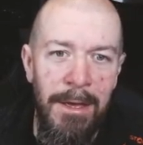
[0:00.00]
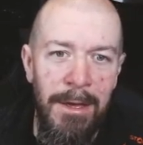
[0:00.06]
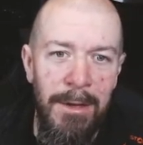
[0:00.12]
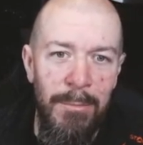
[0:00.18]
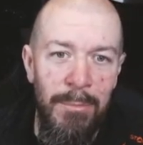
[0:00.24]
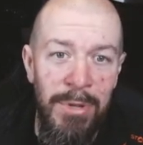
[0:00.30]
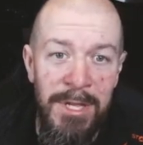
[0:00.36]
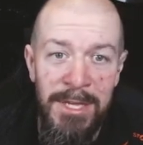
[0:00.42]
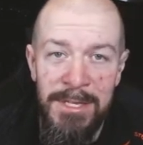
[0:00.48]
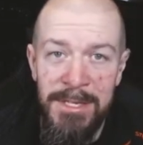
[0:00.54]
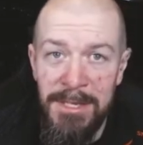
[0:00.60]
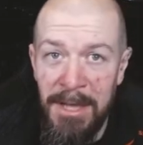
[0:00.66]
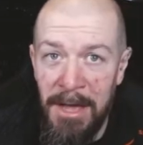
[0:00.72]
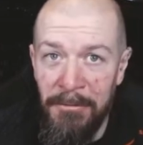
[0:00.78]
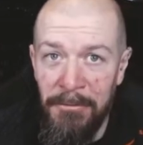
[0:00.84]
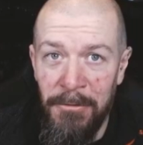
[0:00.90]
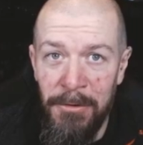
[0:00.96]
please,
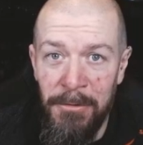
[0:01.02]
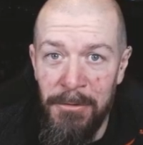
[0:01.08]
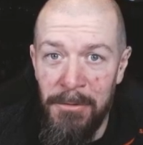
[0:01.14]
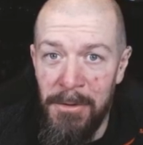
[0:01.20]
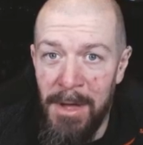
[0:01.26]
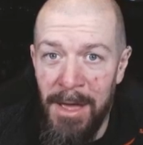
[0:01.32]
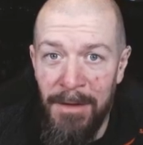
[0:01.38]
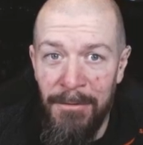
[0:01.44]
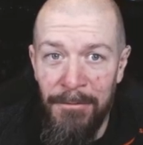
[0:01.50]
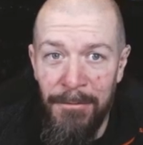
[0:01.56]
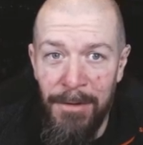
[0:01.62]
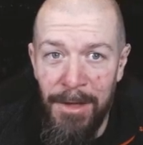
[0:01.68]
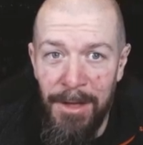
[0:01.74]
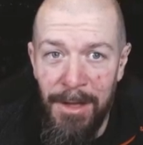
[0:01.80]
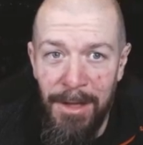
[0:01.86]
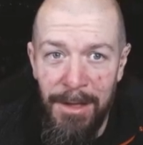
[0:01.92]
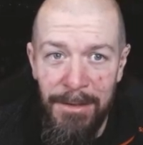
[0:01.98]
after you have
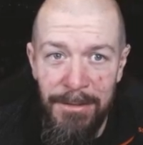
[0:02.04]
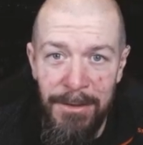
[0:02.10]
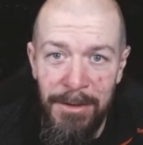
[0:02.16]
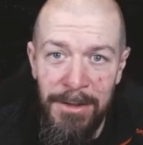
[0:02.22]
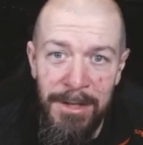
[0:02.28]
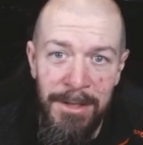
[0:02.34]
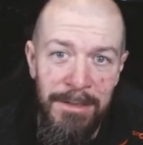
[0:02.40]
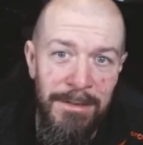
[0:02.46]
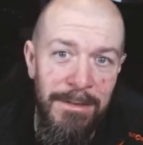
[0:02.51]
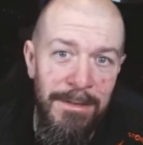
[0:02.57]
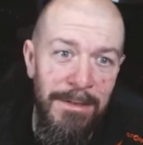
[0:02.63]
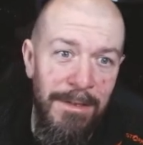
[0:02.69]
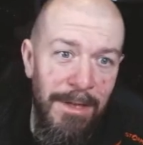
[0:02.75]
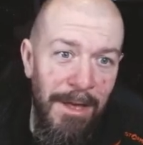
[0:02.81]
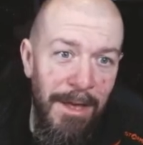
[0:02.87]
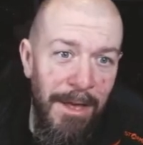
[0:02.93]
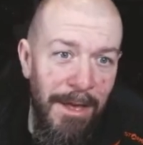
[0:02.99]
done it,
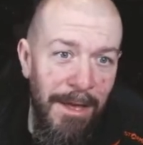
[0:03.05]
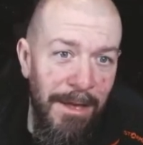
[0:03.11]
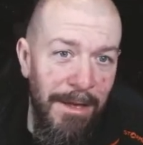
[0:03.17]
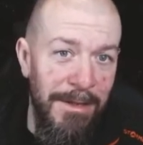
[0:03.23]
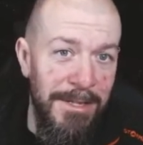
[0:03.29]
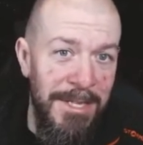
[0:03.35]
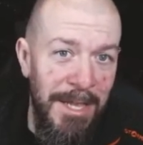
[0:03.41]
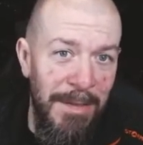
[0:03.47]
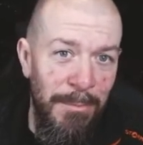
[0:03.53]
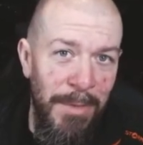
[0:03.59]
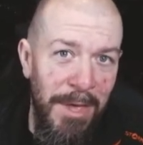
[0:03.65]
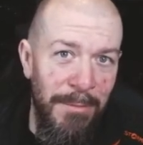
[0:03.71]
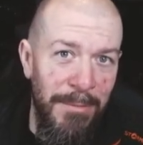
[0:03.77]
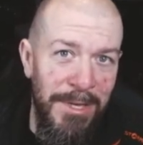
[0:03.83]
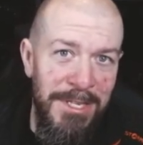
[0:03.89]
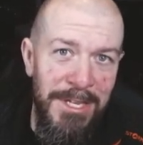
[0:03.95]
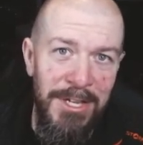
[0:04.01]
send me a
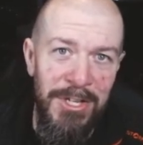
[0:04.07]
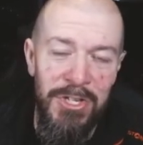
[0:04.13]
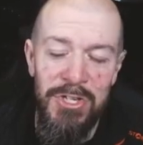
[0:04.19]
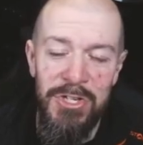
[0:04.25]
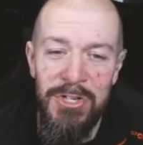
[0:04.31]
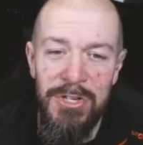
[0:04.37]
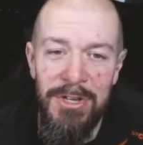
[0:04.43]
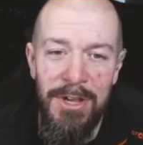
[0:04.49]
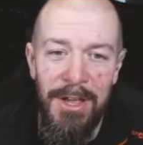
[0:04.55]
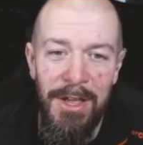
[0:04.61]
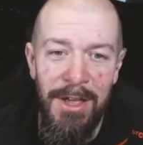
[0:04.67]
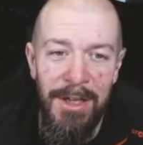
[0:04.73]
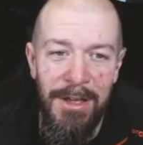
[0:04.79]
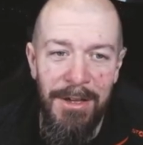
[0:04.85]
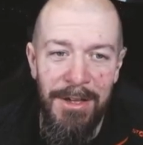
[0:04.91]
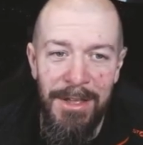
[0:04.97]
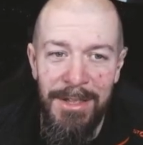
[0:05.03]
message
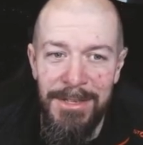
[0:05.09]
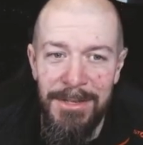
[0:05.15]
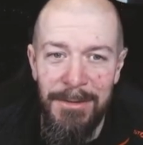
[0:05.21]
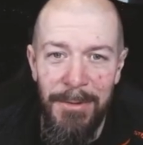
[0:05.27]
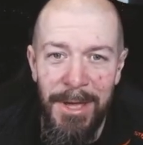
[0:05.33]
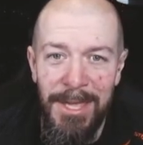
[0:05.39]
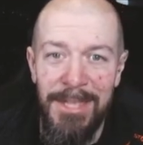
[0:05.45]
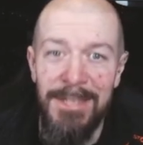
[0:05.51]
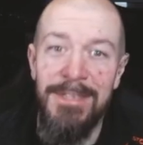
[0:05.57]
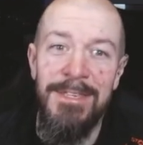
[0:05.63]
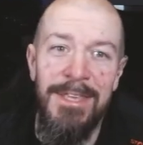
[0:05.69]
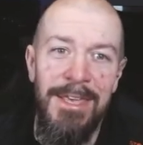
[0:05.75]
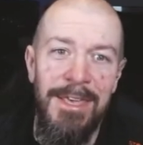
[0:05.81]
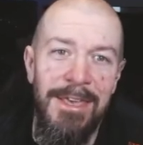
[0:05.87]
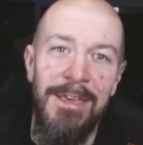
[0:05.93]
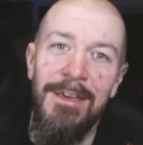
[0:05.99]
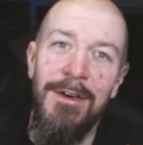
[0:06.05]
so I can
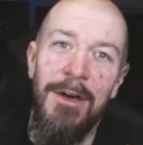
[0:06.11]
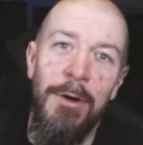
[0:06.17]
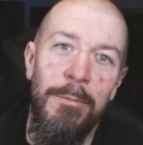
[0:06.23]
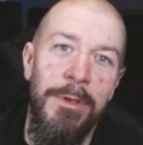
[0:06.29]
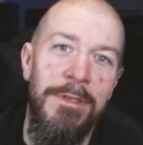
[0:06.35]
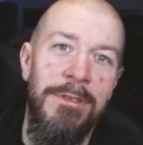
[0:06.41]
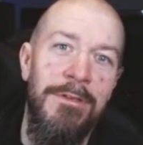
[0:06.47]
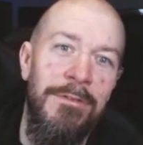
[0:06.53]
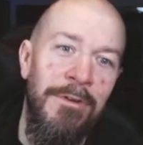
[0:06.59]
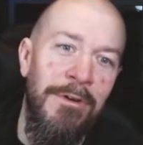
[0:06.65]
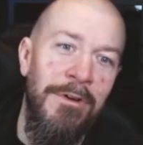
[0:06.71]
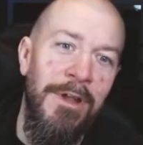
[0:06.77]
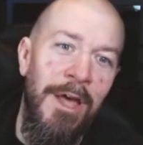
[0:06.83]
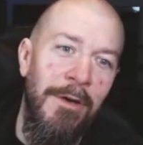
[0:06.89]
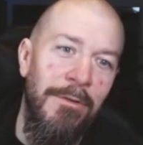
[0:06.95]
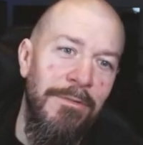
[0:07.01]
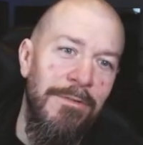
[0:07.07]
see how it turned
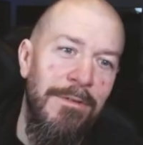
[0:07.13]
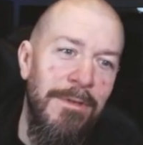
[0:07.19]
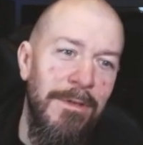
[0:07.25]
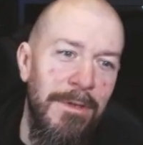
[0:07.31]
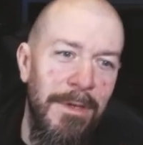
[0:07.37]
out.